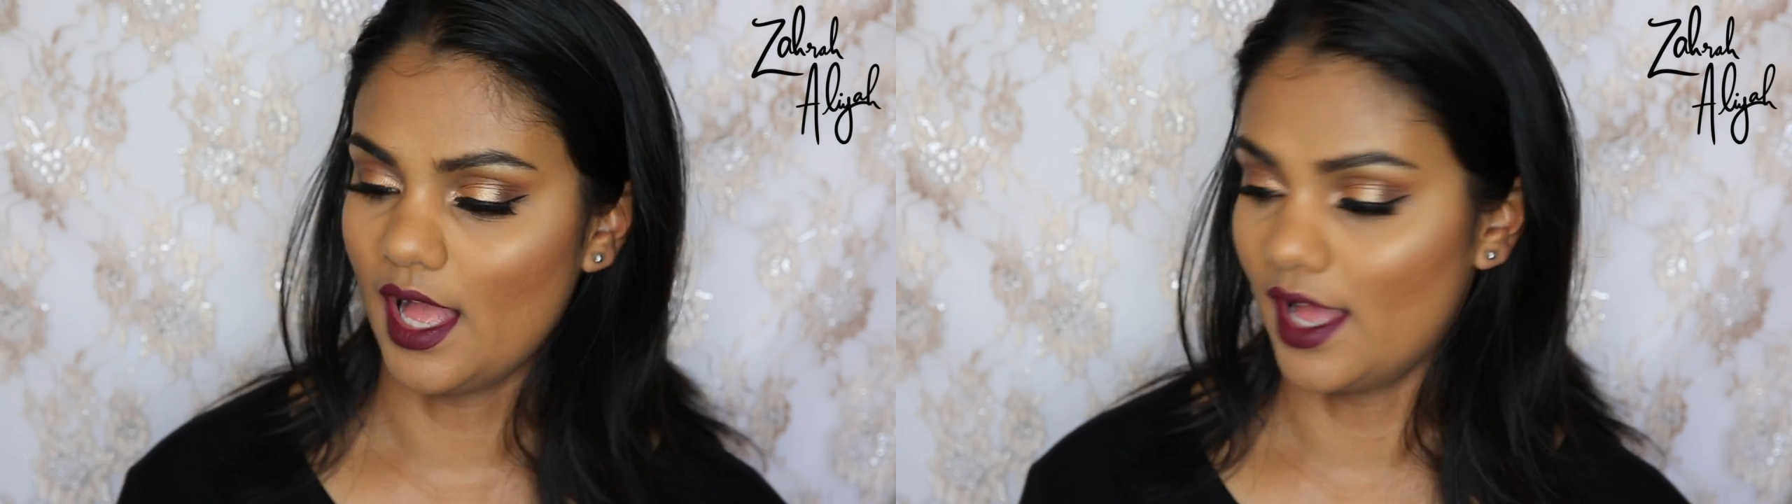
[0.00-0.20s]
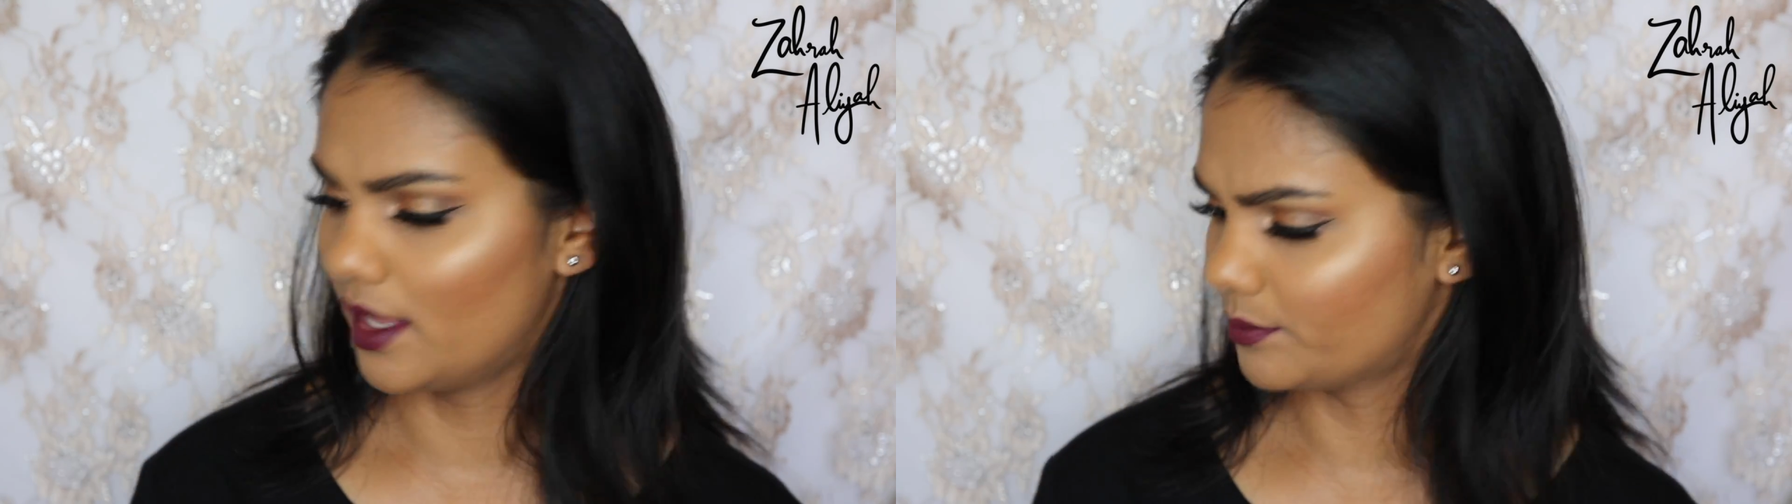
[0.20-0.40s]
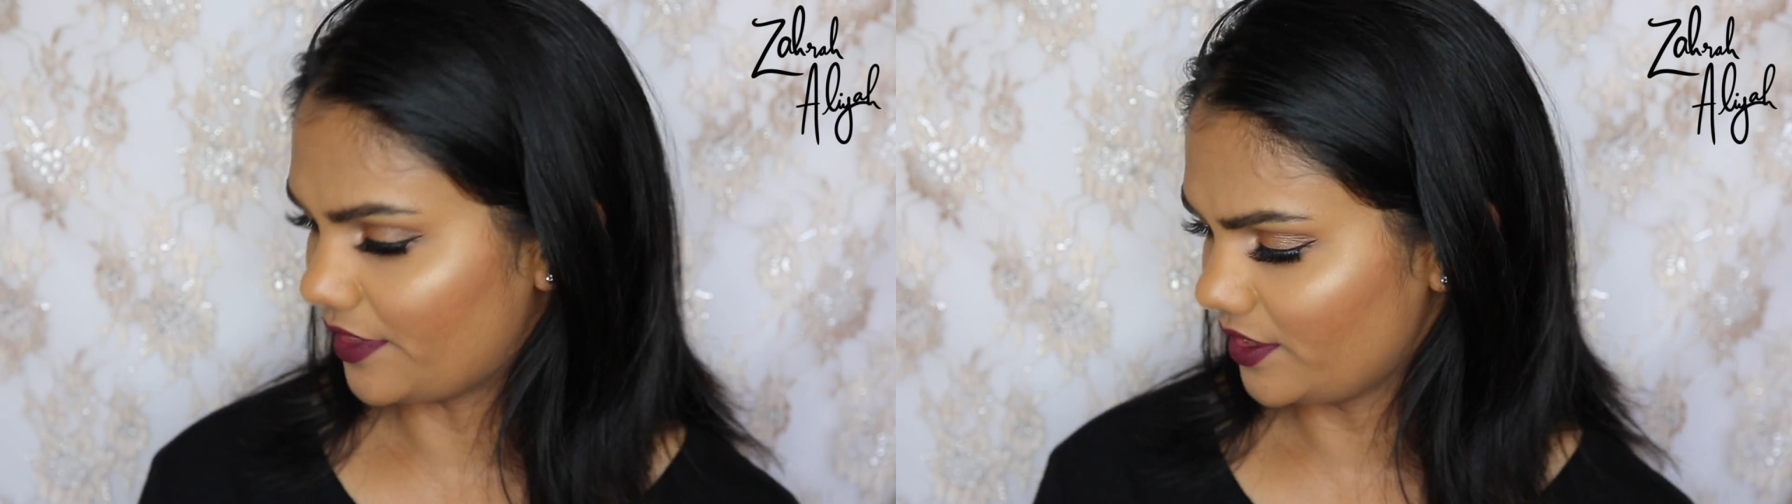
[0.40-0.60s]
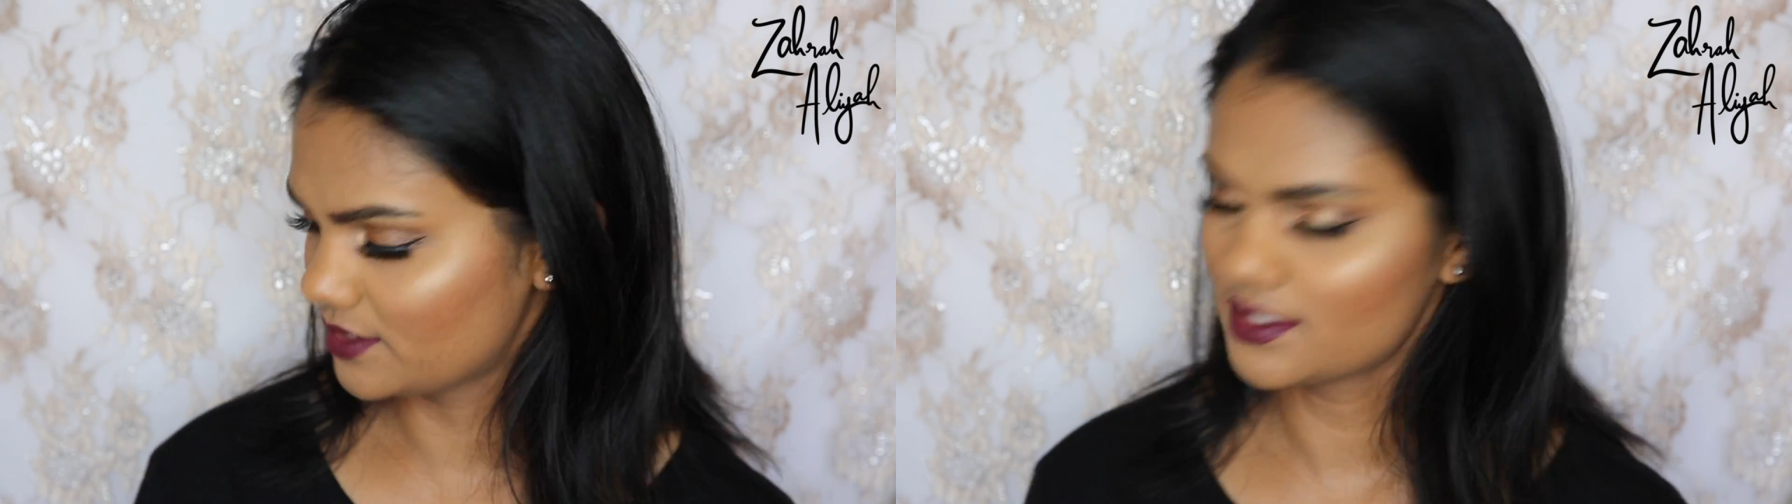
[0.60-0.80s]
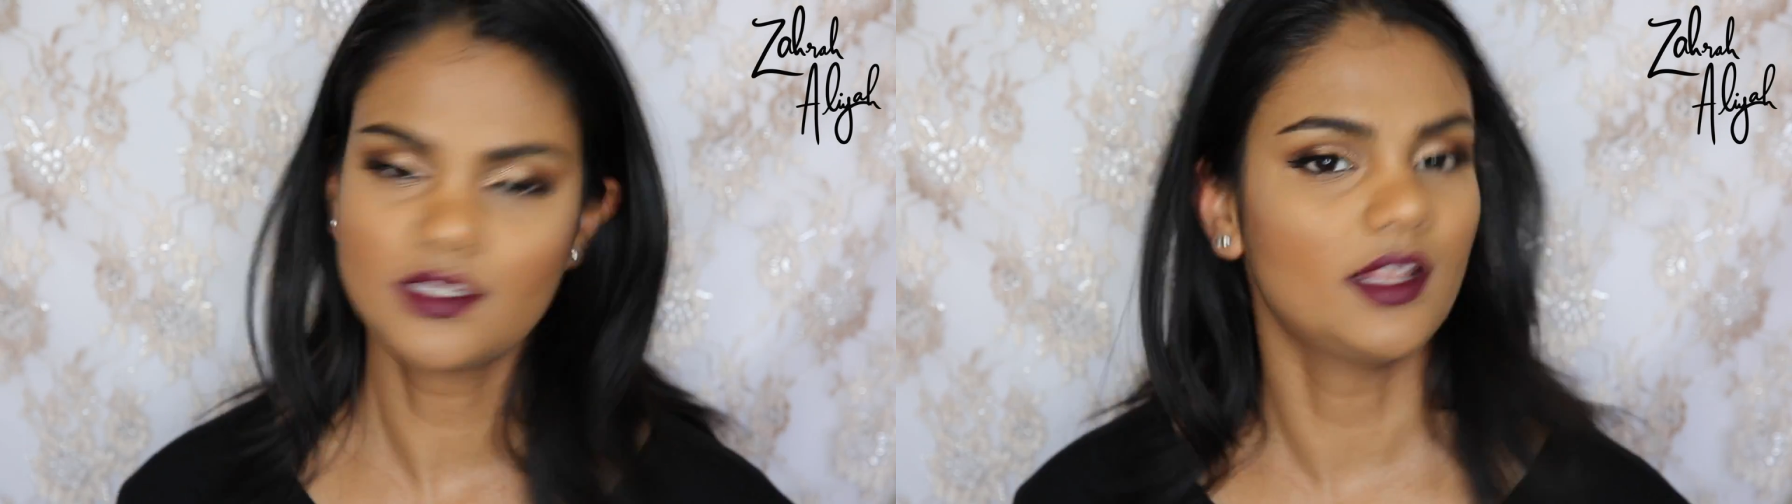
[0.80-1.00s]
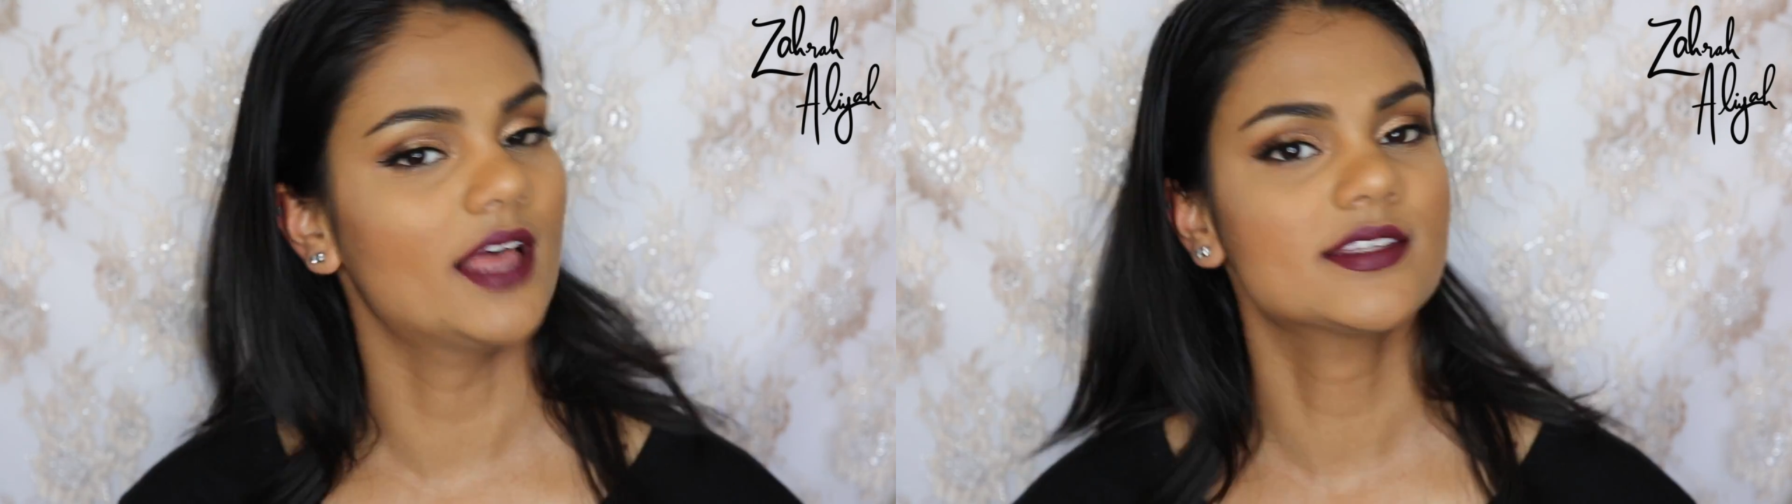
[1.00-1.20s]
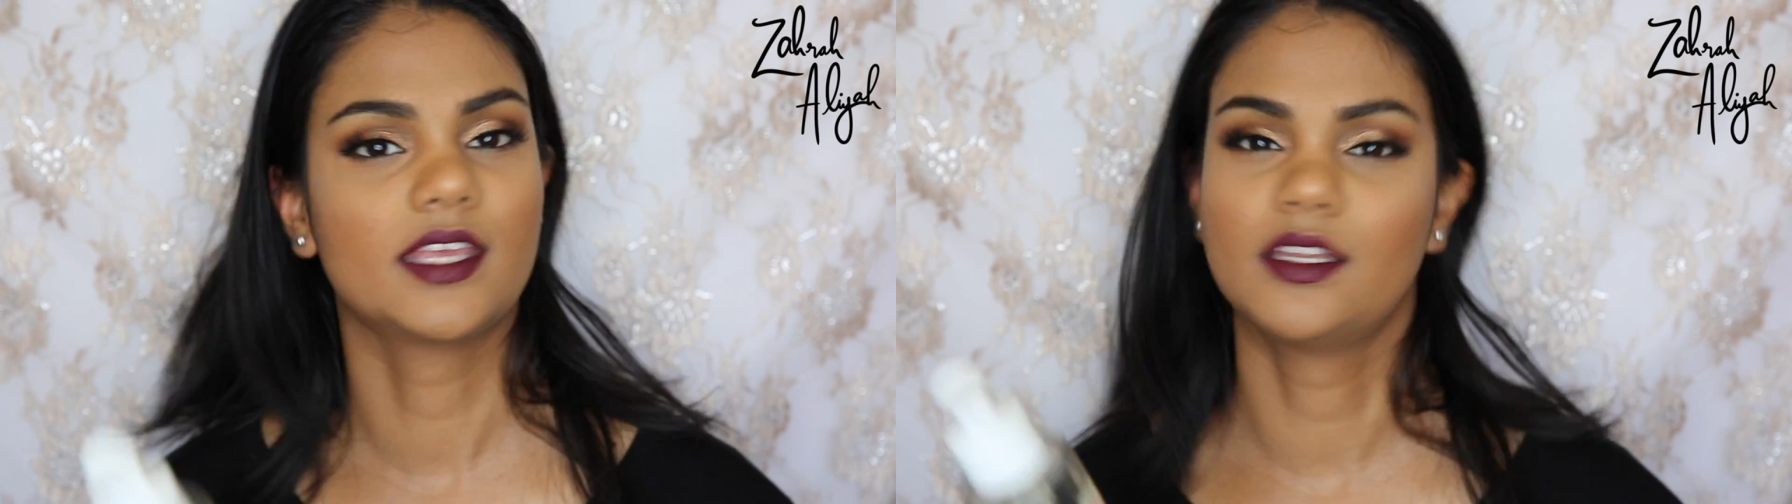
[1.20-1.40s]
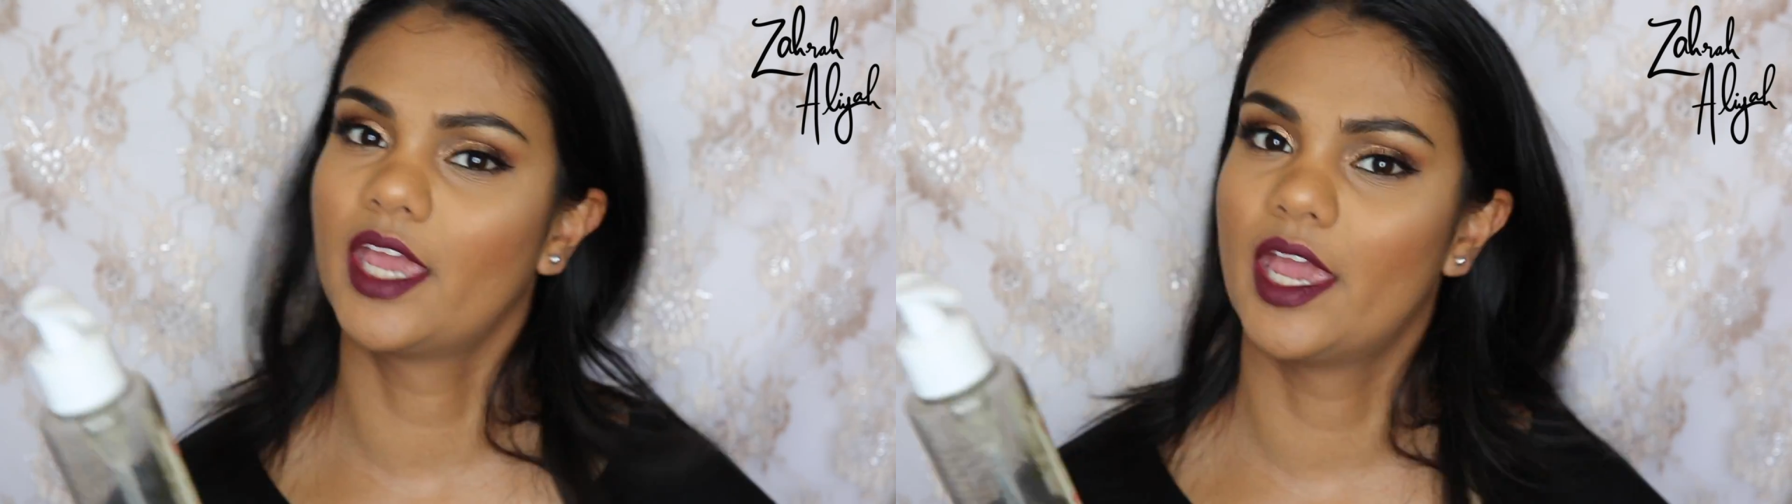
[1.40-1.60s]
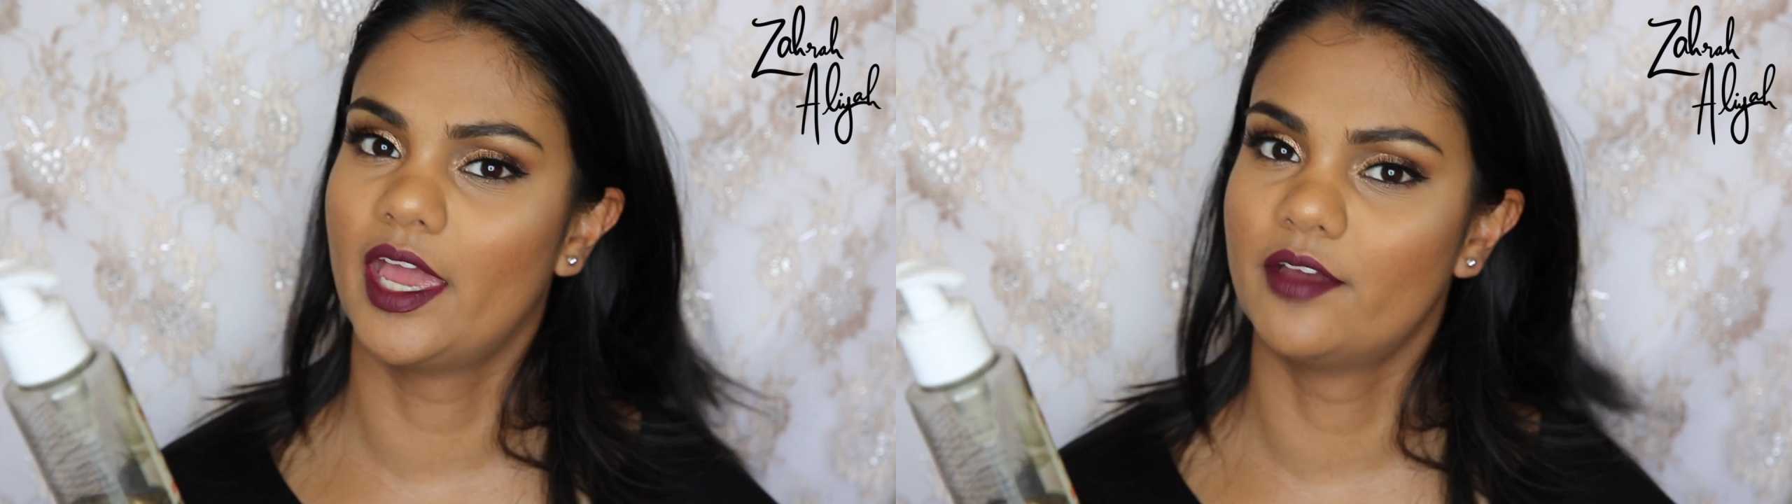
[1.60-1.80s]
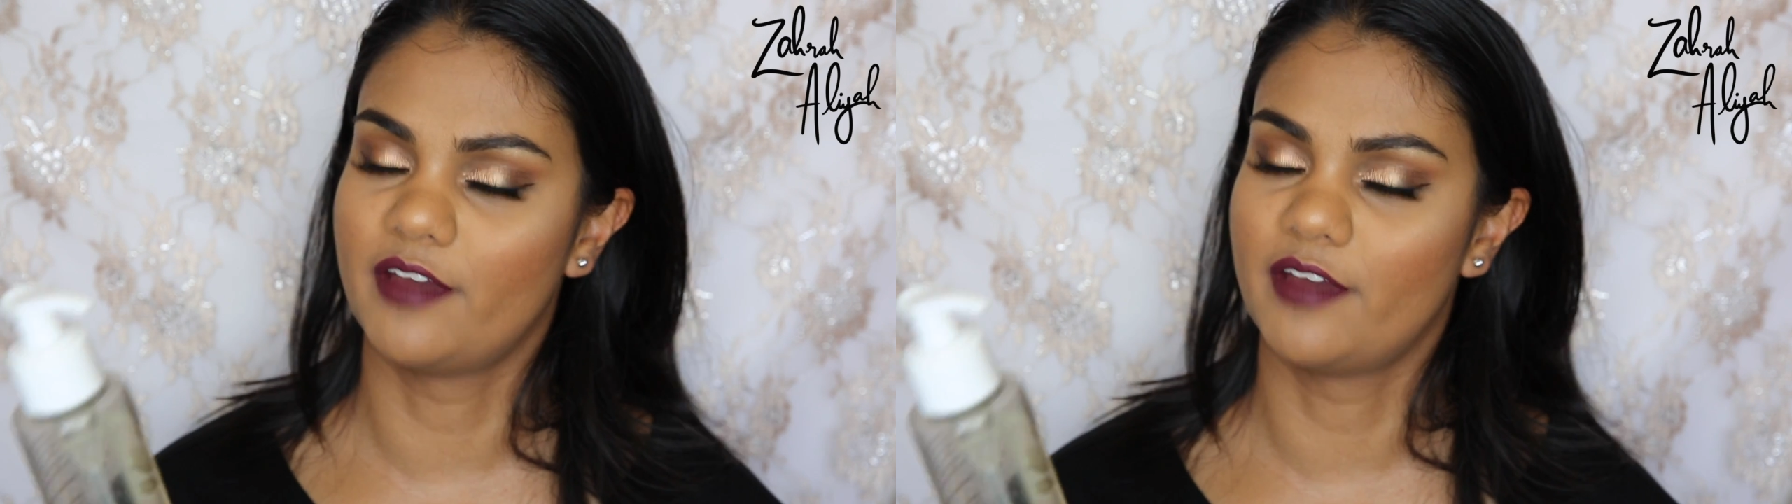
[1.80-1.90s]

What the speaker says: I think this is the last skincare